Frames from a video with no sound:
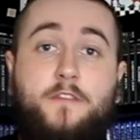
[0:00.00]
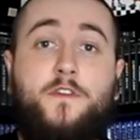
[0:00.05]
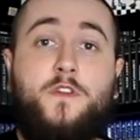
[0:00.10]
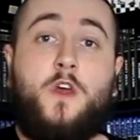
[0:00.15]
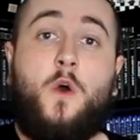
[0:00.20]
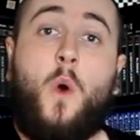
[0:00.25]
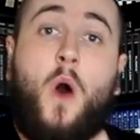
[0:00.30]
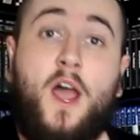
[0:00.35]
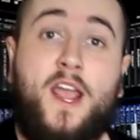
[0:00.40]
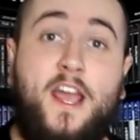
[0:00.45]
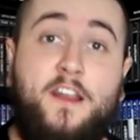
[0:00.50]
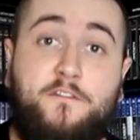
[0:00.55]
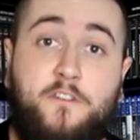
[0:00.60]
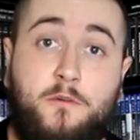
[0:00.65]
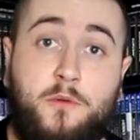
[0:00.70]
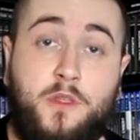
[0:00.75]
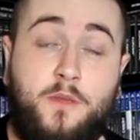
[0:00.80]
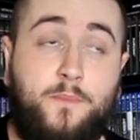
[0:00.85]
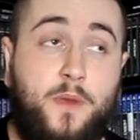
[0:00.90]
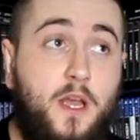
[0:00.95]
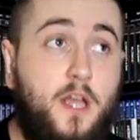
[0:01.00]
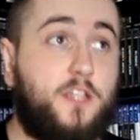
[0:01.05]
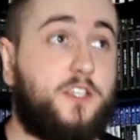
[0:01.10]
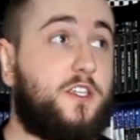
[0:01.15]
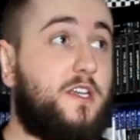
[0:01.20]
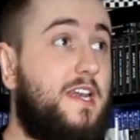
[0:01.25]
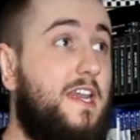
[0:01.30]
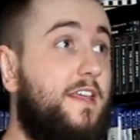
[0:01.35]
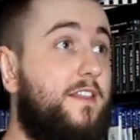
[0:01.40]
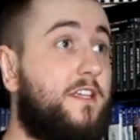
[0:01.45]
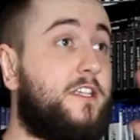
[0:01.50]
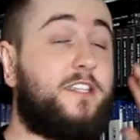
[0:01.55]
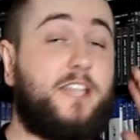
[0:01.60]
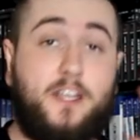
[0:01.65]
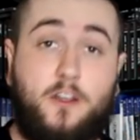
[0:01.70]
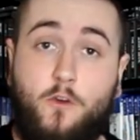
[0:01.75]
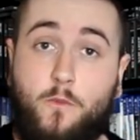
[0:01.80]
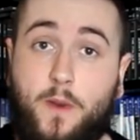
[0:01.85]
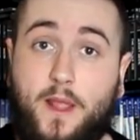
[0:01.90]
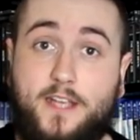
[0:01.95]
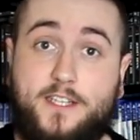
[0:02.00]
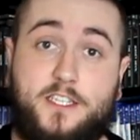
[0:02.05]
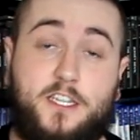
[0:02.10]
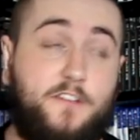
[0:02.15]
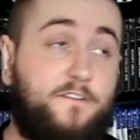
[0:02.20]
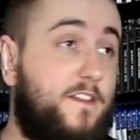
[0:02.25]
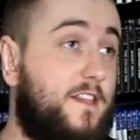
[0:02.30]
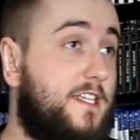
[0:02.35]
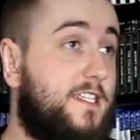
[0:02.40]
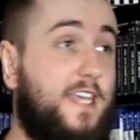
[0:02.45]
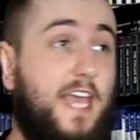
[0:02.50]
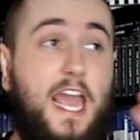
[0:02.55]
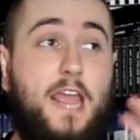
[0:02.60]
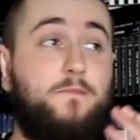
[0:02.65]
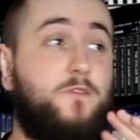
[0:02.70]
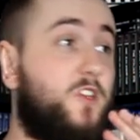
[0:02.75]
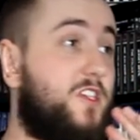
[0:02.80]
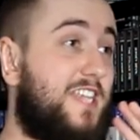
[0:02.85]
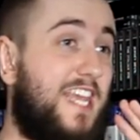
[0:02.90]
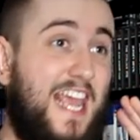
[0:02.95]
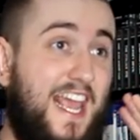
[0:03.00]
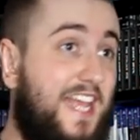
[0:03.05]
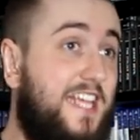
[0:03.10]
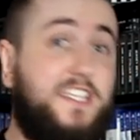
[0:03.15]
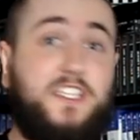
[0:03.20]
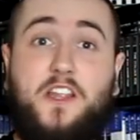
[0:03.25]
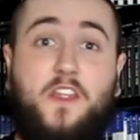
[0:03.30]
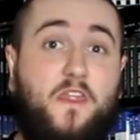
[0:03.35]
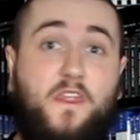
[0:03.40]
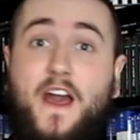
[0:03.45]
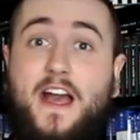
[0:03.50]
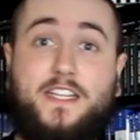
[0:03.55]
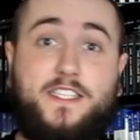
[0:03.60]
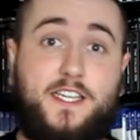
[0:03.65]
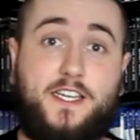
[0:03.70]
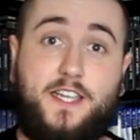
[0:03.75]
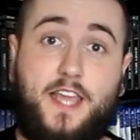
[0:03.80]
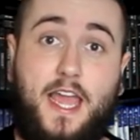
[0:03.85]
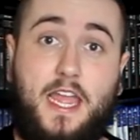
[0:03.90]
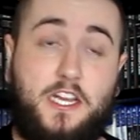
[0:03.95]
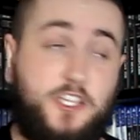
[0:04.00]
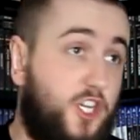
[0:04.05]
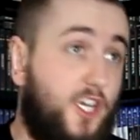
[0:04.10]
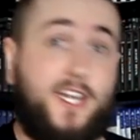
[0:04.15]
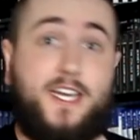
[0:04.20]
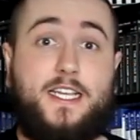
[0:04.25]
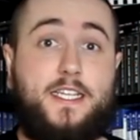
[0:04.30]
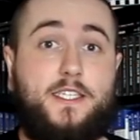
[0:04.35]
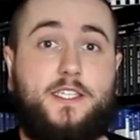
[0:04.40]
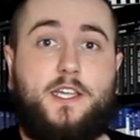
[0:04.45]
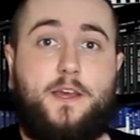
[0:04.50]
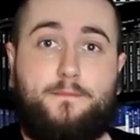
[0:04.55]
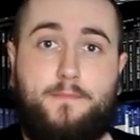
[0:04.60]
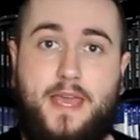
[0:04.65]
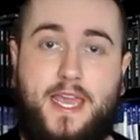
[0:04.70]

Even though I had fun with it personally, the single player stuff in this game just isn't that engaging, at least to